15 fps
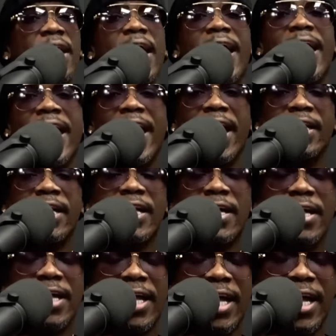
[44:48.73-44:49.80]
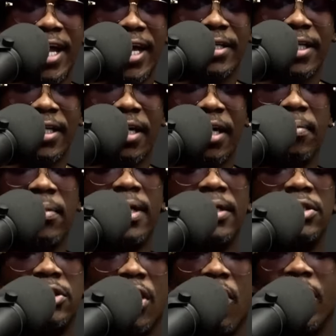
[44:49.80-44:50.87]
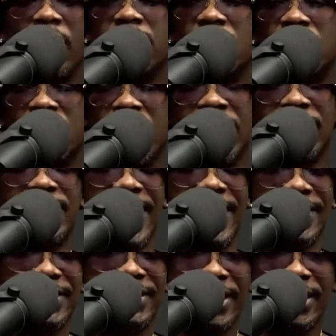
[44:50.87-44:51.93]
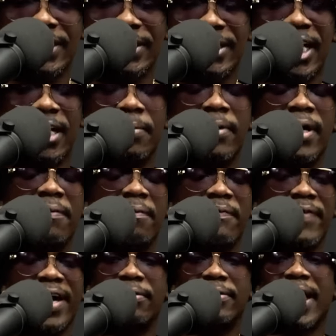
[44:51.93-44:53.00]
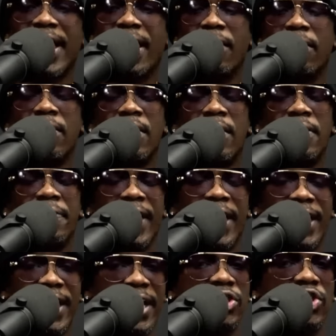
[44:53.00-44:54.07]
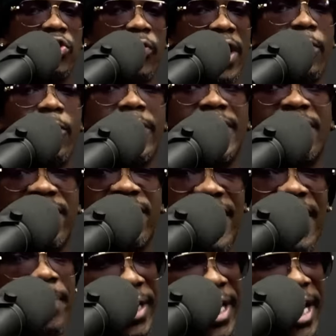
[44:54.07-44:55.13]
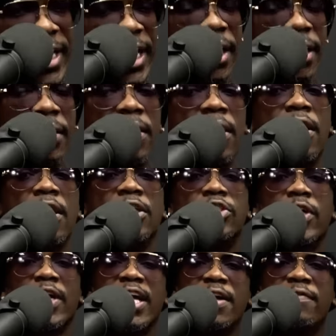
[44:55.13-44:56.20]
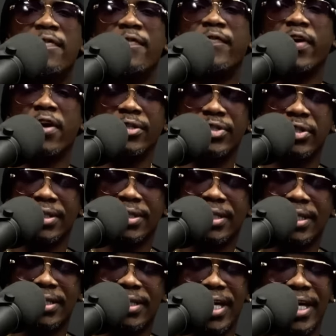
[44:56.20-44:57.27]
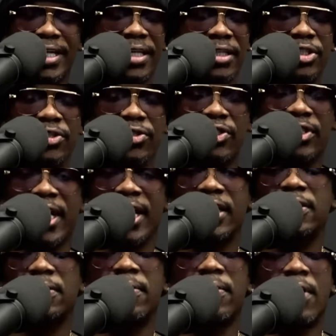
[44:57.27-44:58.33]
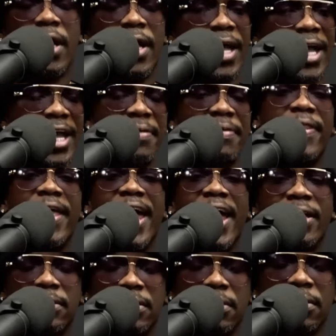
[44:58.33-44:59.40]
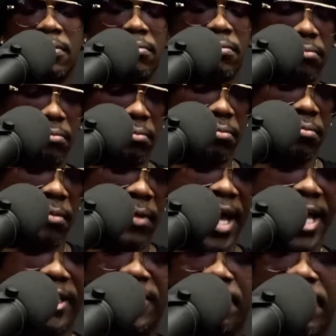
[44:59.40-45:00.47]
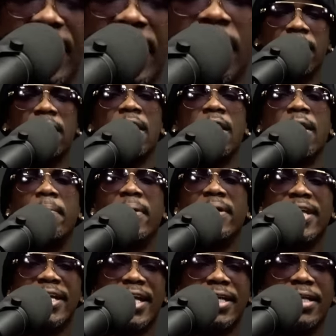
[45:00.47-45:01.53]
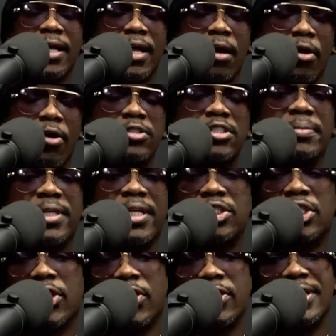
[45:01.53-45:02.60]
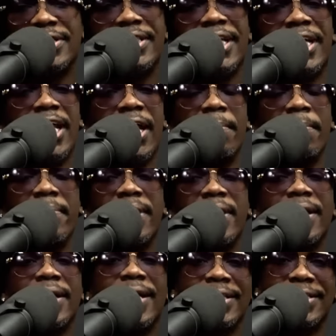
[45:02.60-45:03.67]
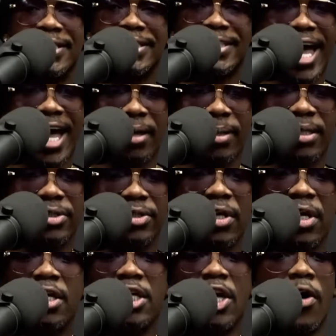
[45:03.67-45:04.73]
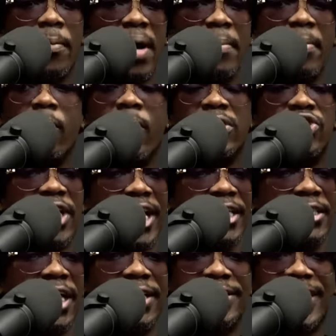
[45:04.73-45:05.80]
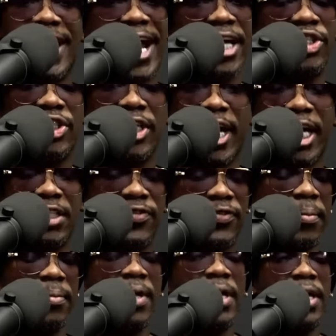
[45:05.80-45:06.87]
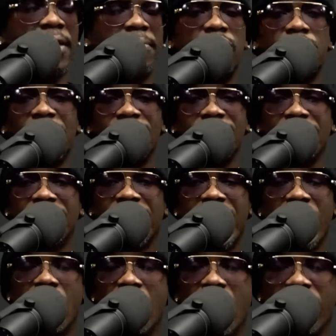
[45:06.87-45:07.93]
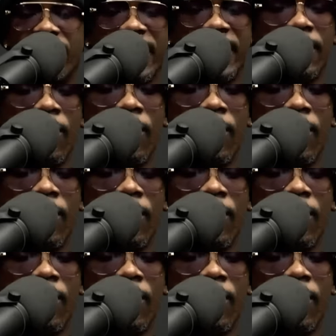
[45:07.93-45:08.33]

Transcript: And he ended up talking to Jakes at the dinner table and found out that he's great with event planning. So he first connected to Jake's in that aspect, but then it ultimately turned into him being his stylist. Y'all remember when Jake's attire changed from him dressing like Harvey?